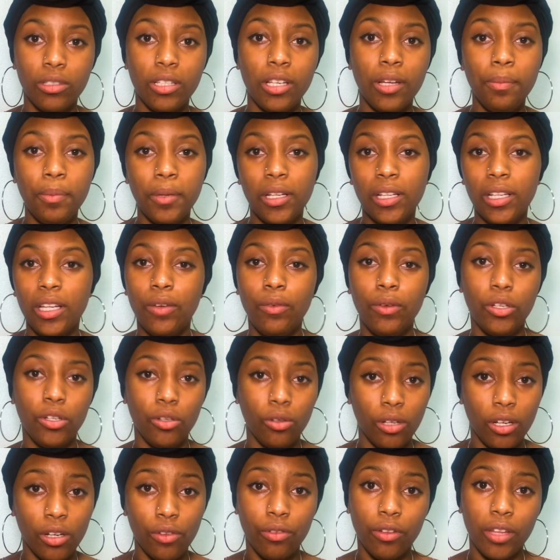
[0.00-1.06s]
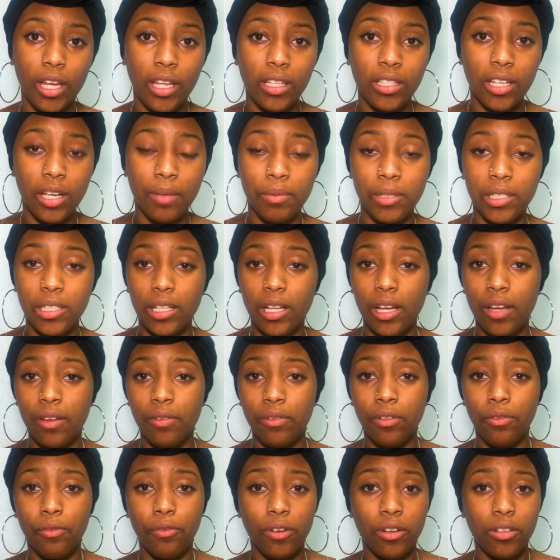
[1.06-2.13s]
Typically, when you look for that type of stuff,
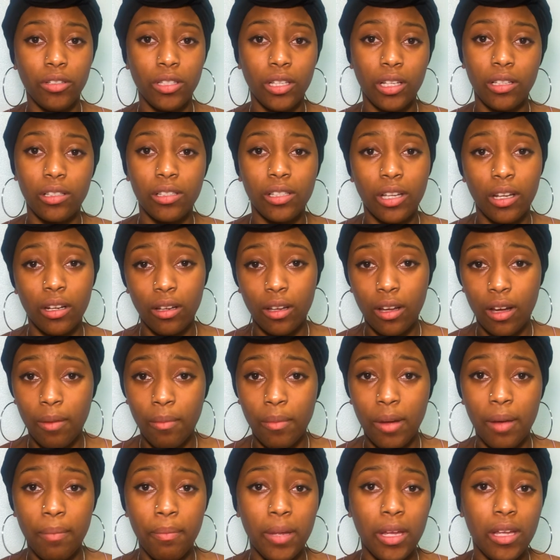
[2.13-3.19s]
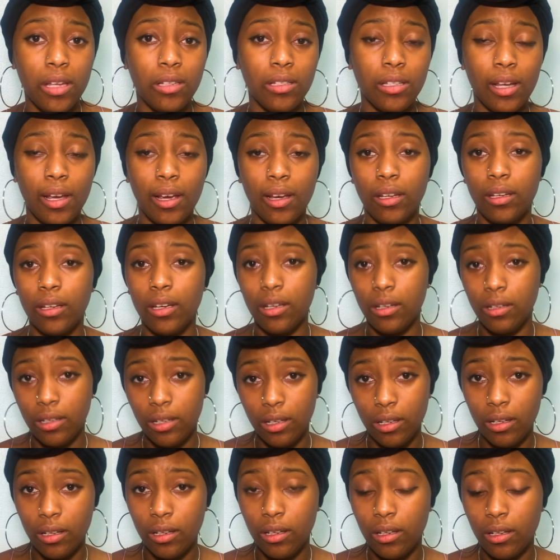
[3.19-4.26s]
the first thing that's going to come up is like
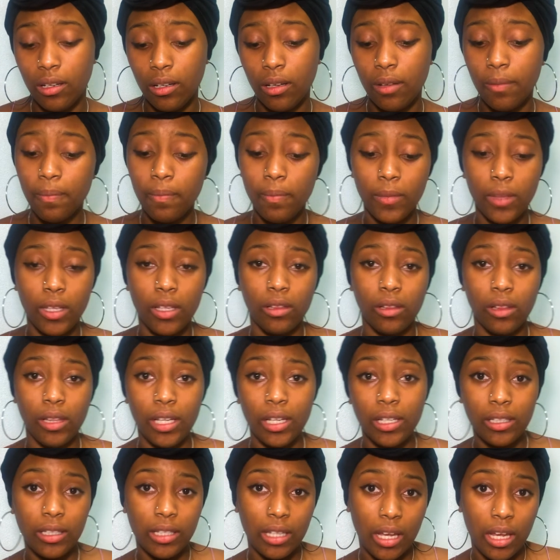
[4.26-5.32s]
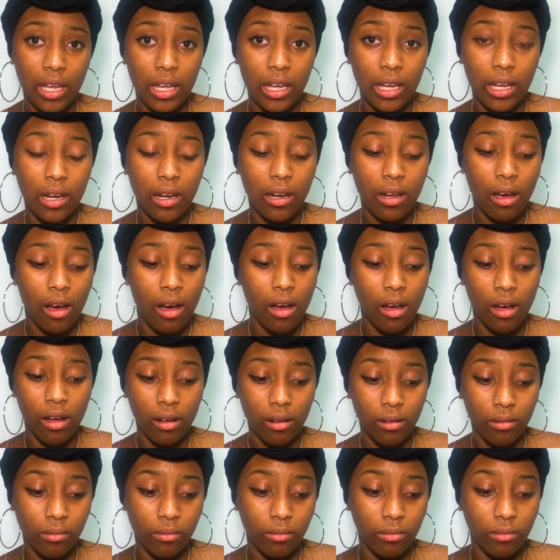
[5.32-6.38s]
Indeed,
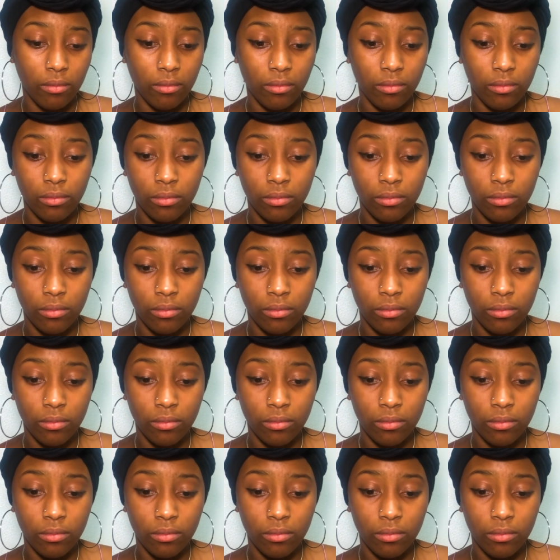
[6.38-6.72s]
LinkedIn,